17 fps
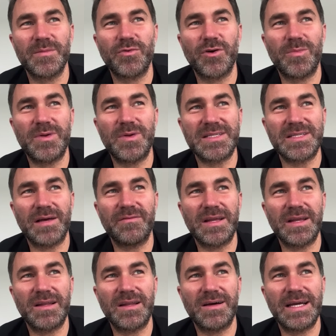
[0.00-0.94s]
Probably
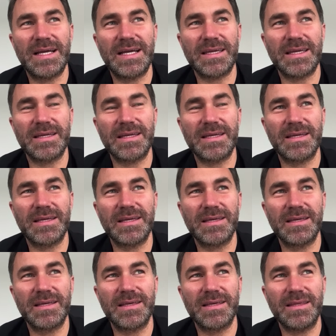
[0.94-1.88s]
something like,
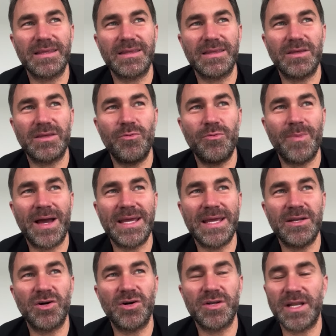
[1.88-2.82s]
"You may
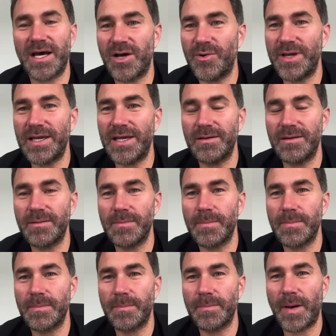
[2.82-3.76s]
not know it,
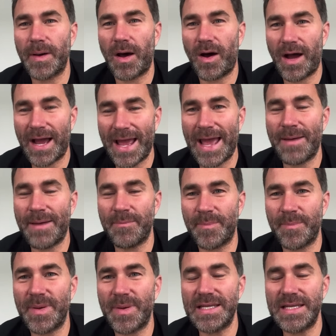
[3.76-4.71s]
but I am
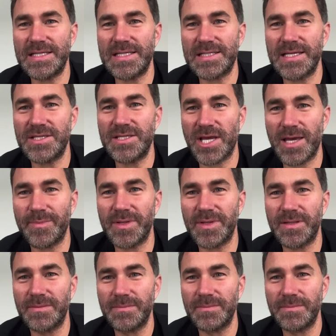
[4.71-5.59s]
PDC Chairman."